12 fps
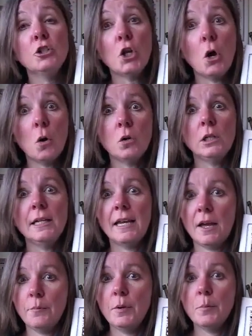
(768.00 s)
totally
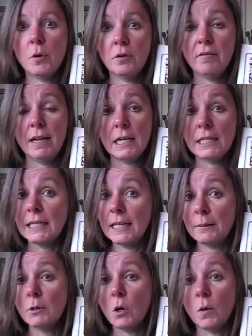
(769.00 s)
kept me motivated to
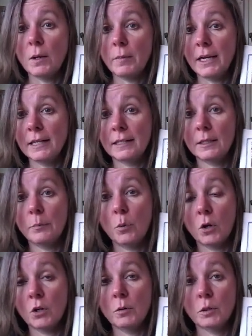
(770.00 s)
keep going because this
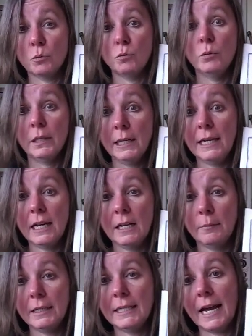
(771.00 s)
border was really
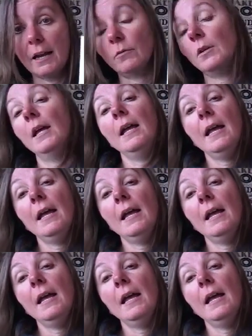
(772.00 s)
getting me down.